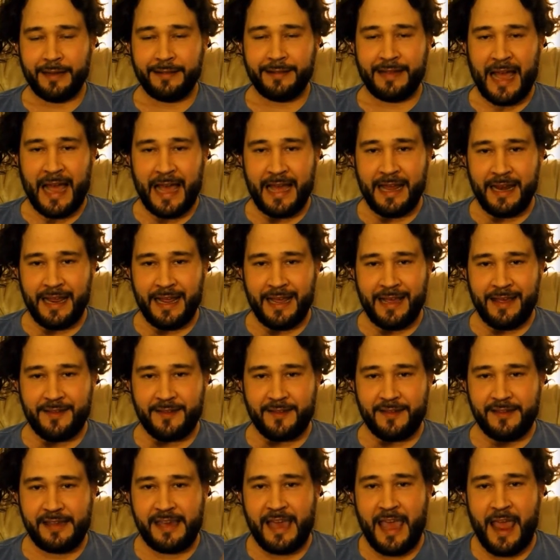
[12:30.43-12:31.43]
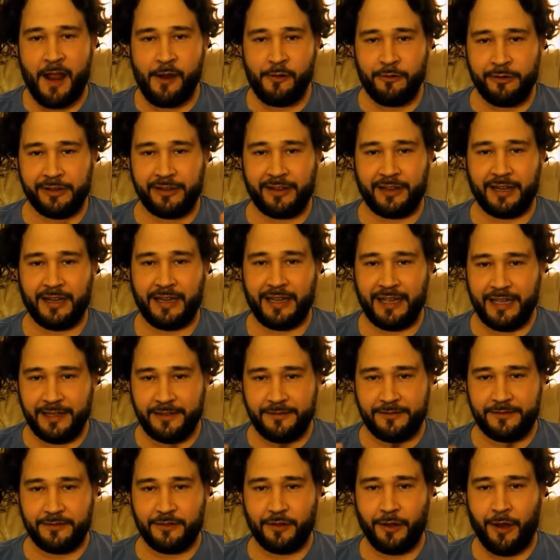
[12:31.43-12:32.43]
That is
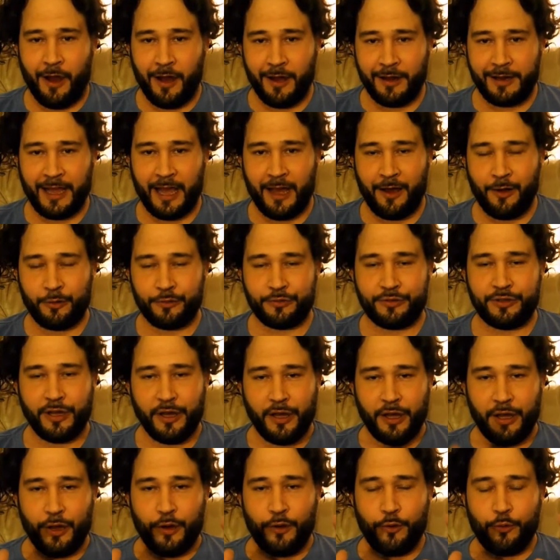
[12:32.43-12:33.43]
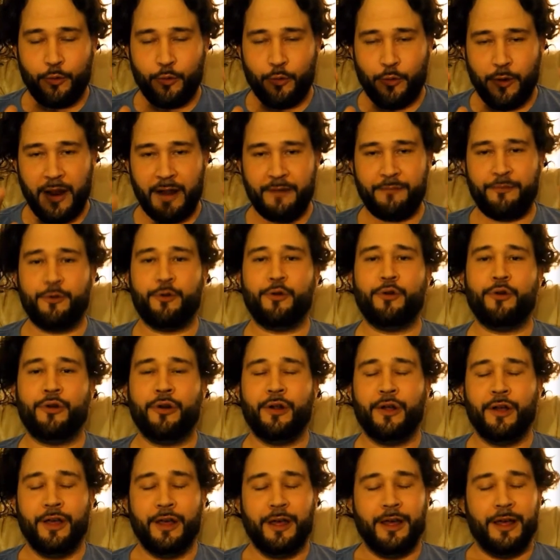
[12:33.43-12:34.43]
guaranteed knockout.
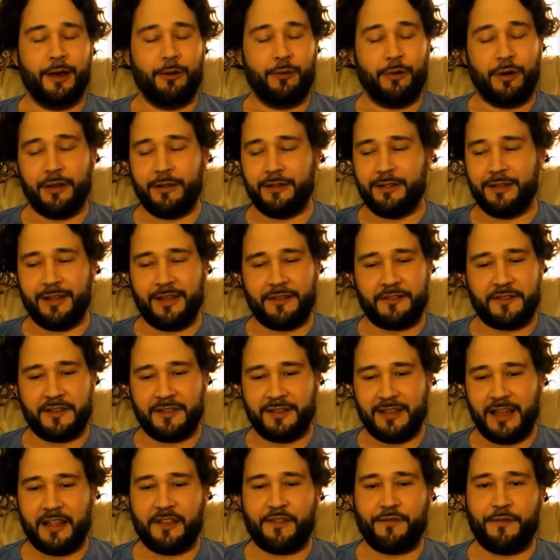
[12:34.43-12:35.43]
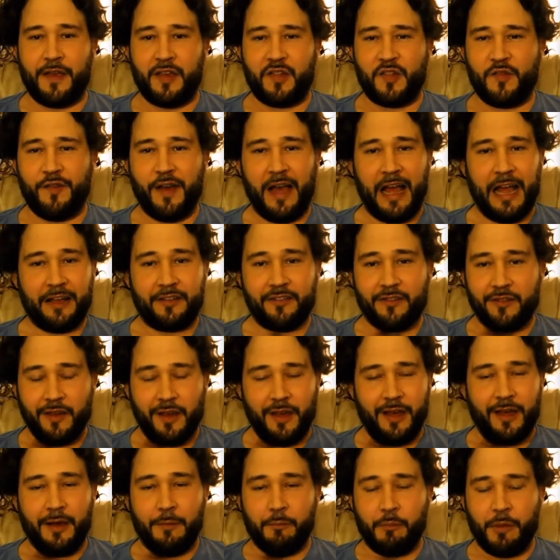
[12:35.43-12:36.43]
Let's face facts.
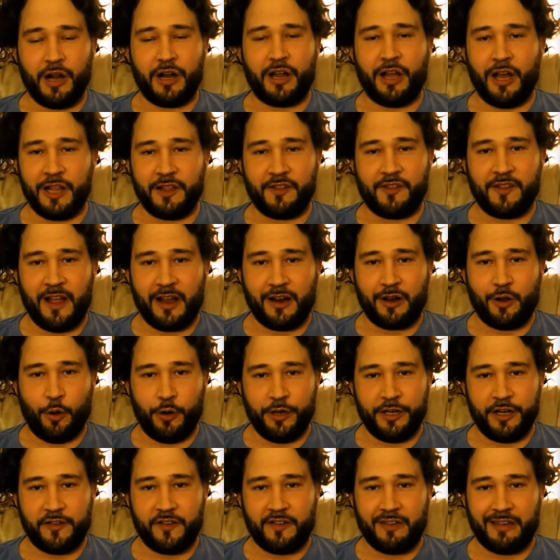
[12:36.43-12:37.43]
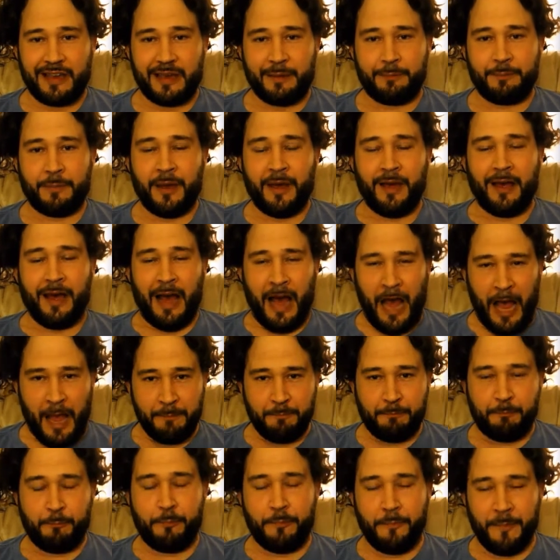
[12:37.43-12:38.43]
Mark Hunt's not going to sleep.
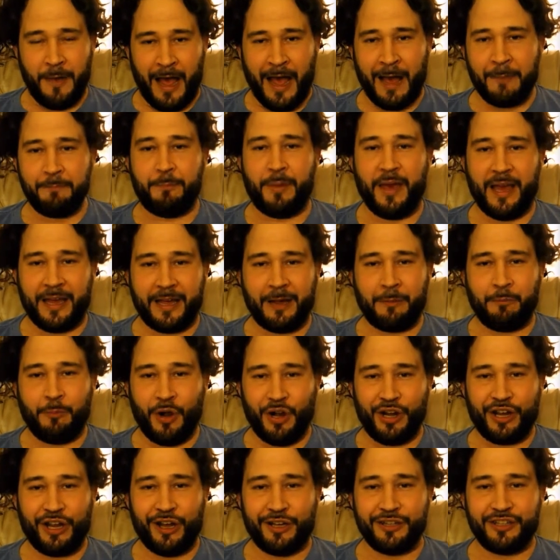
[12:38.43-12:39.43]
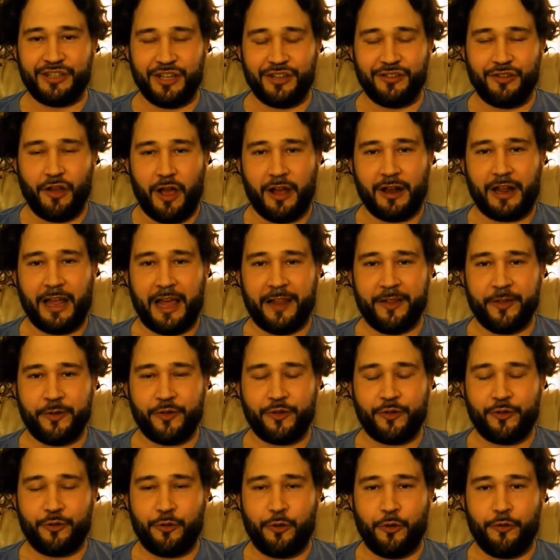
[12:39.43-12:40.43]
I'm picking Mark Hunt to knock
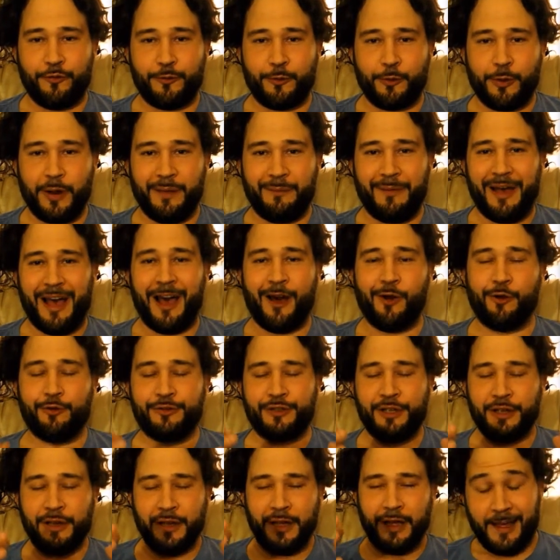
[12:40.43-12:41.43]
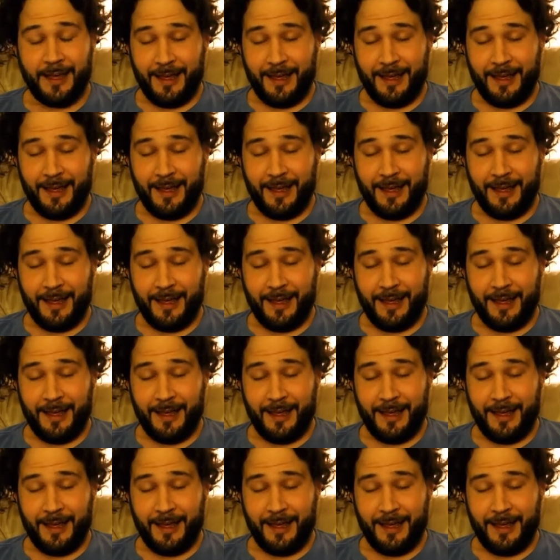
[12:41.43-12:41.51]
Alistair Overeem out.